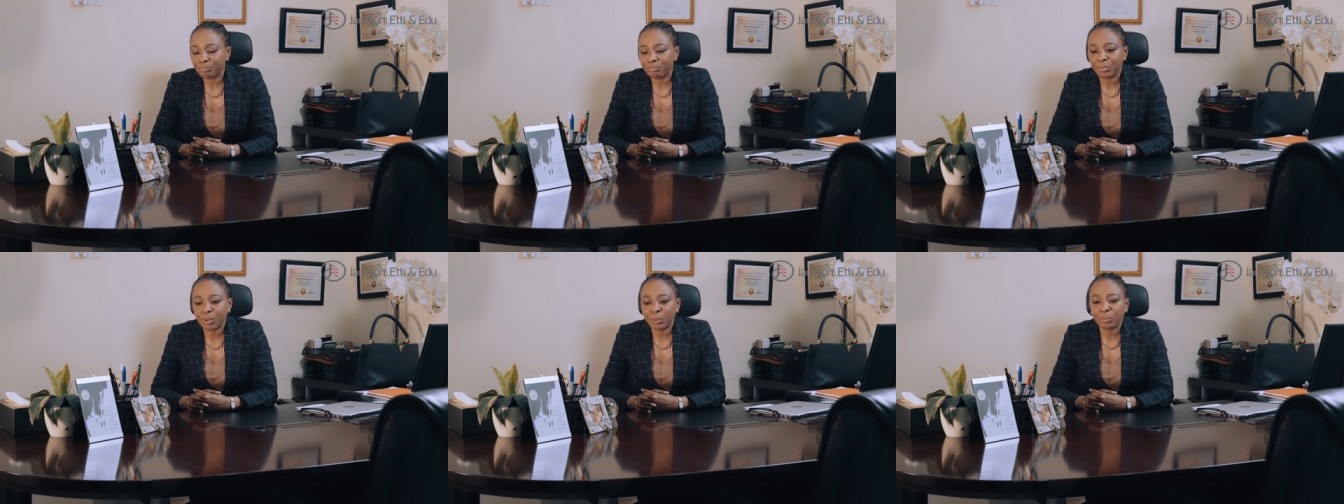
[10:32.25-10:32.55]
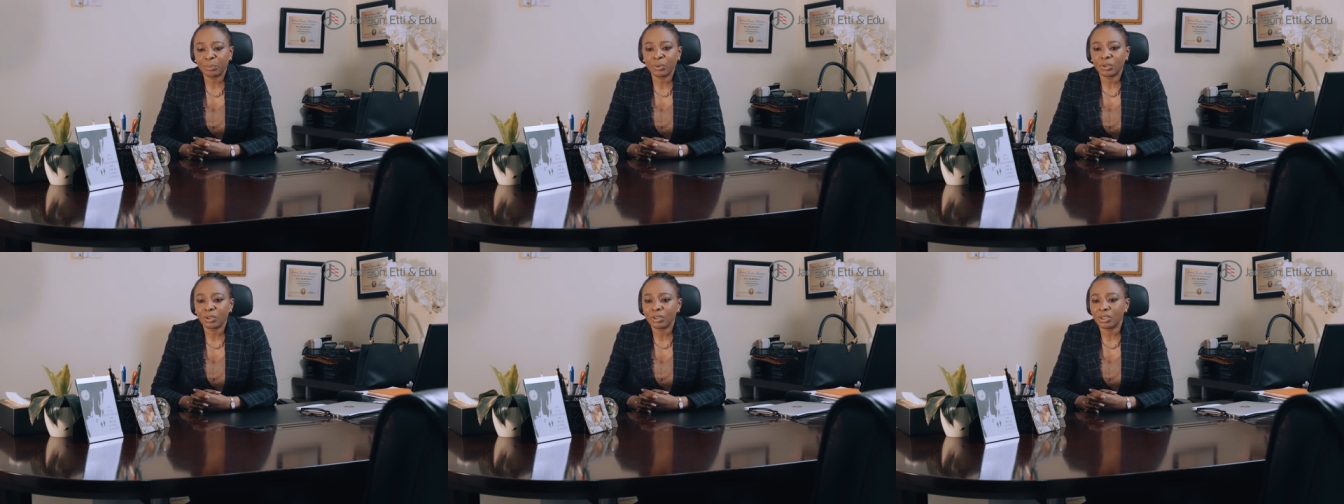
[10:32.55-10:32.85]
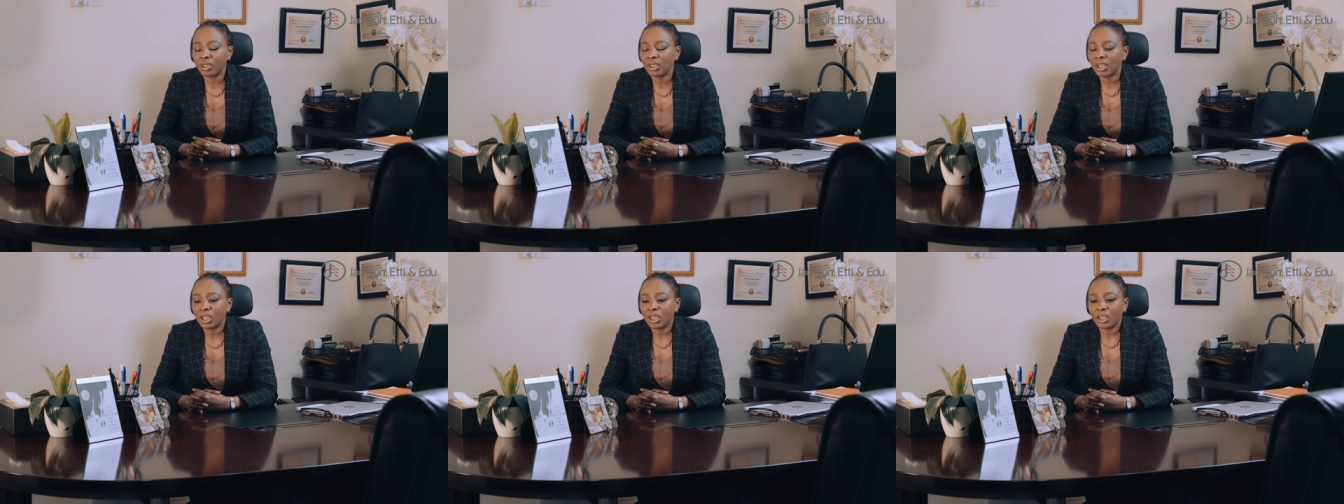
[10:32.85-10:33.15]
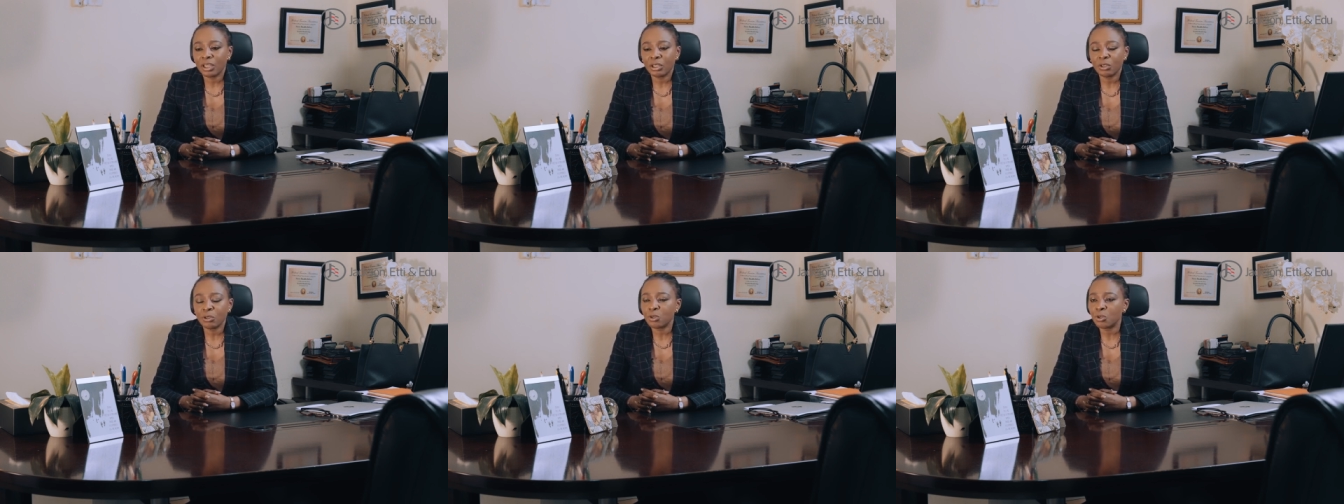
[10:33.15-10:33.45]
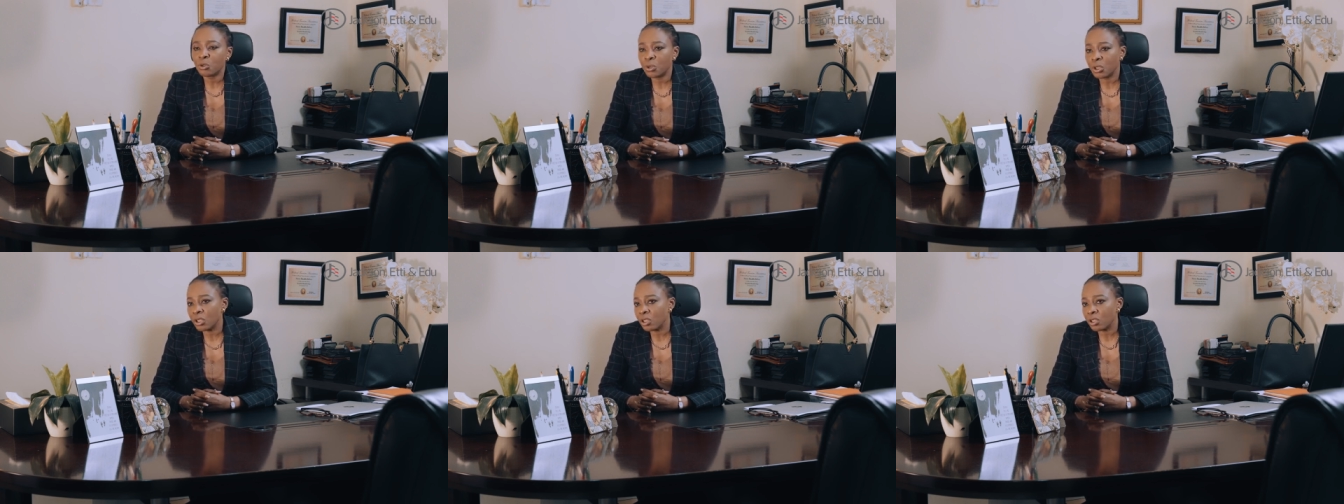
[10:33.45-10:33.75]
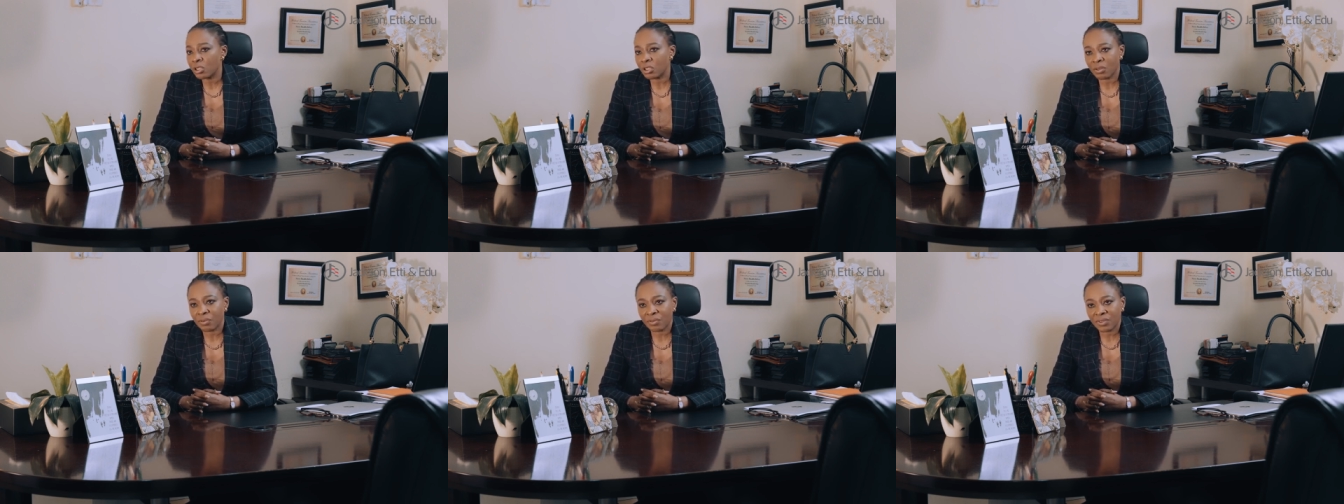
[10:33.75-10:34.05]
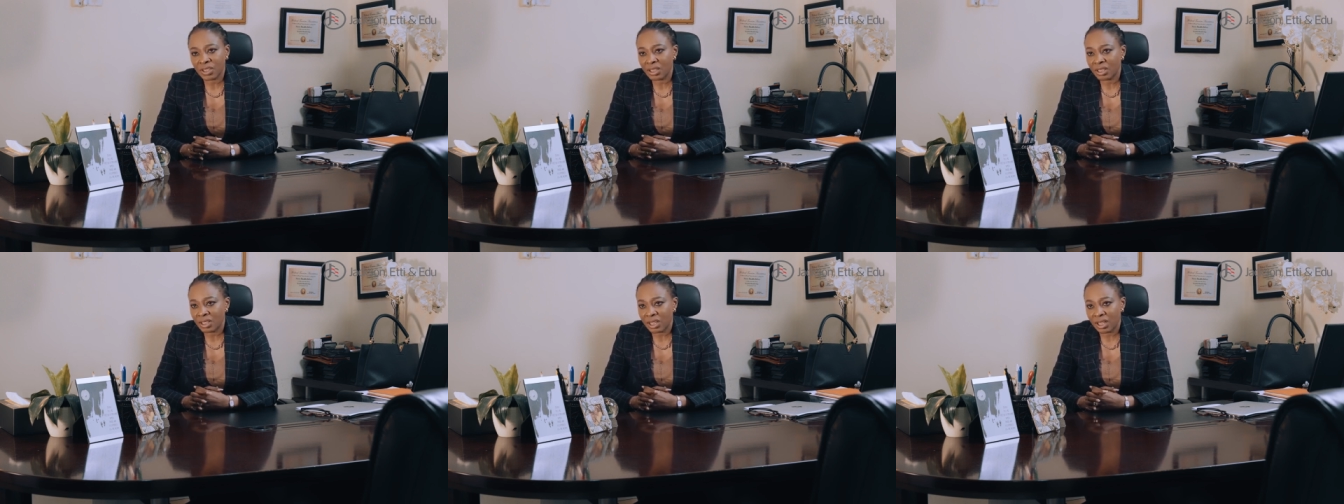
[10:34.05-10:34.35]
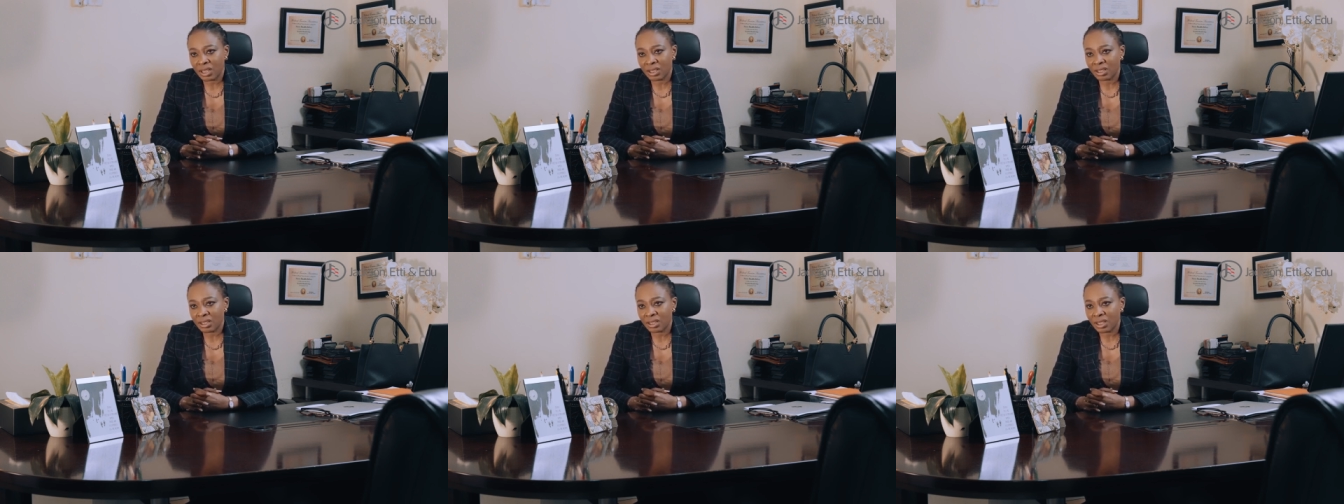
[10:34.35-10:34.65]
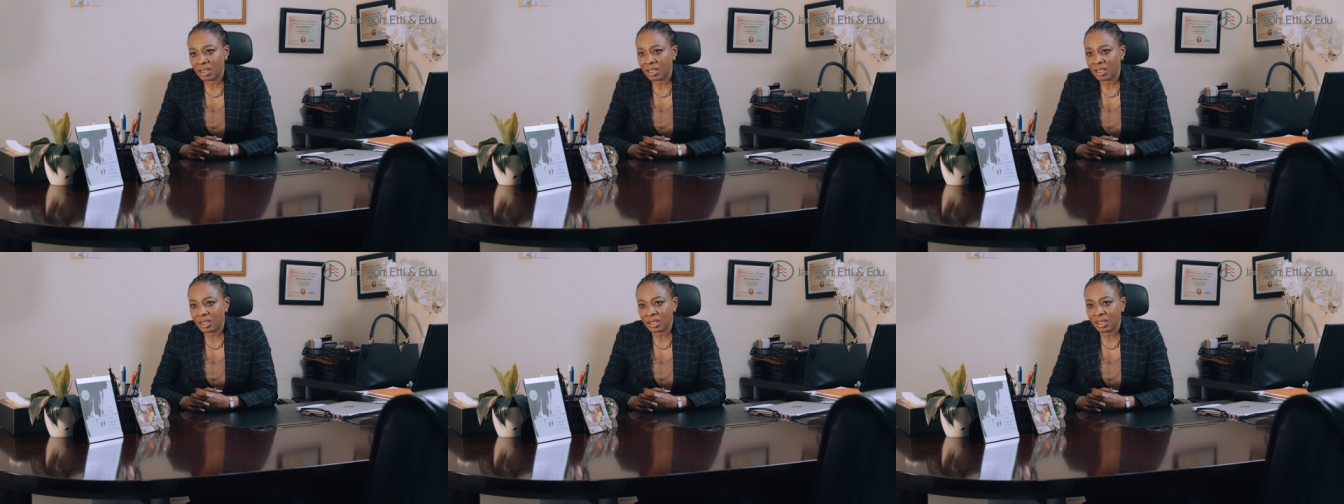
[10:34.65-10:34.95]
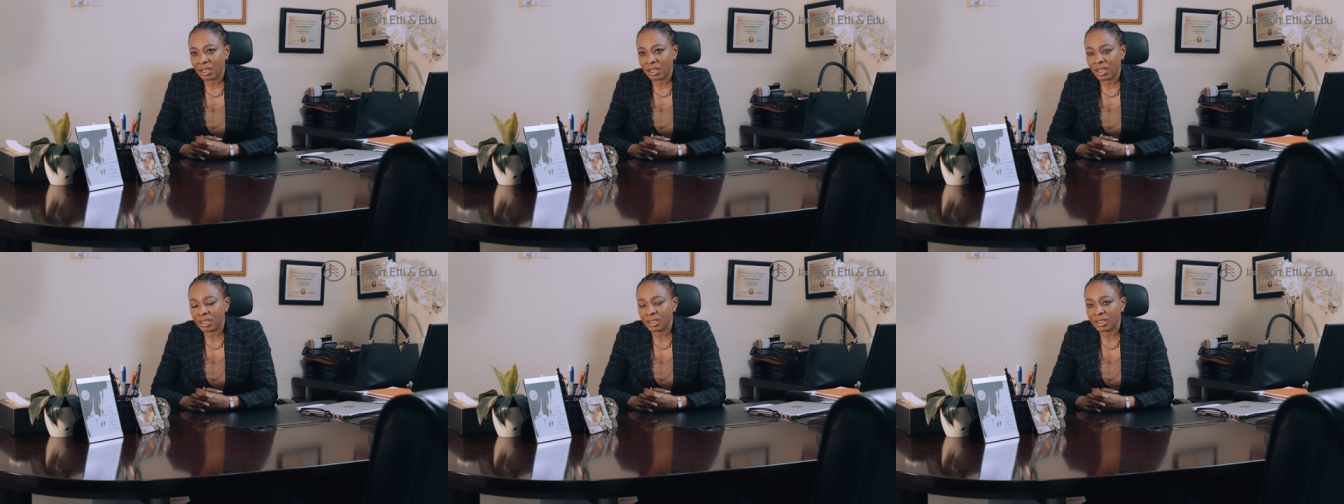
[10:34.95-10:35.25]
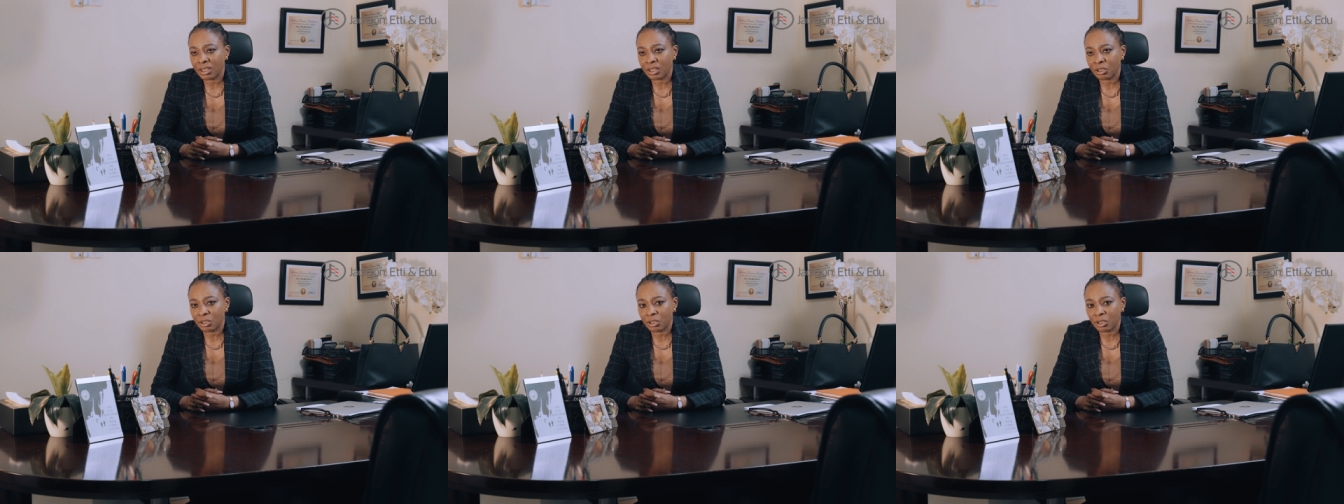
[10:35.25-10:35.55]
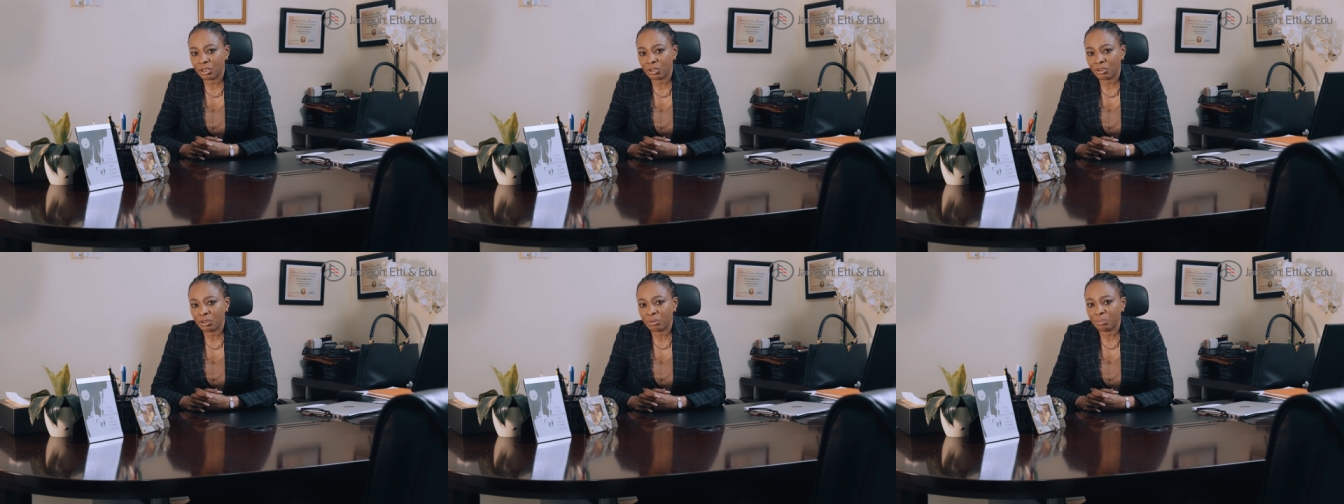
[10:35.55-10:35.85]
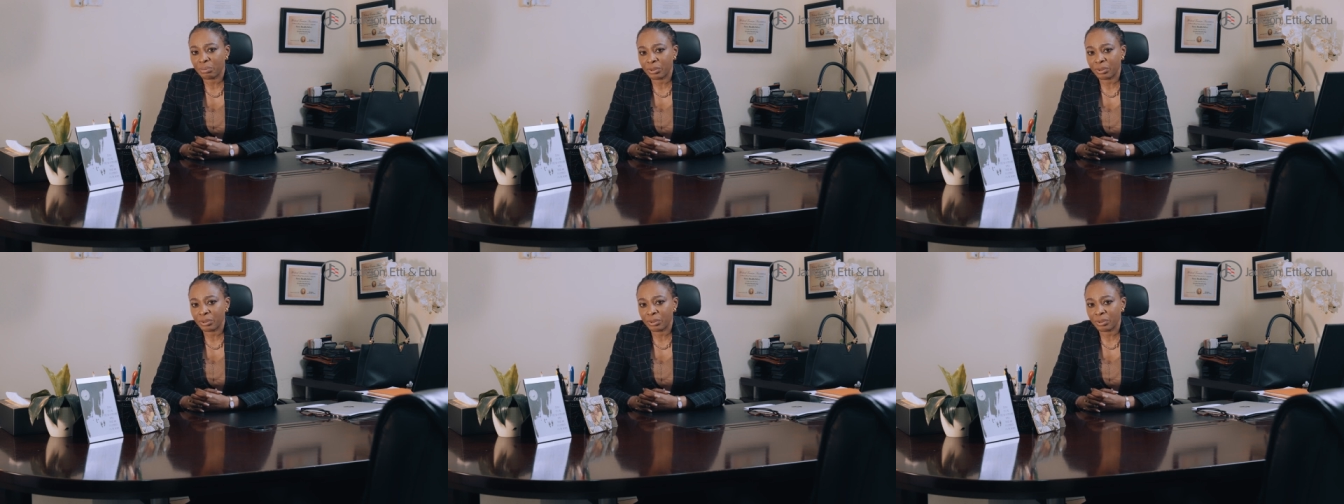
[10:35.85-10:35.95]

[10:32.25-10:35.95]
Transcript: people, doing all sorts of things in the health industry.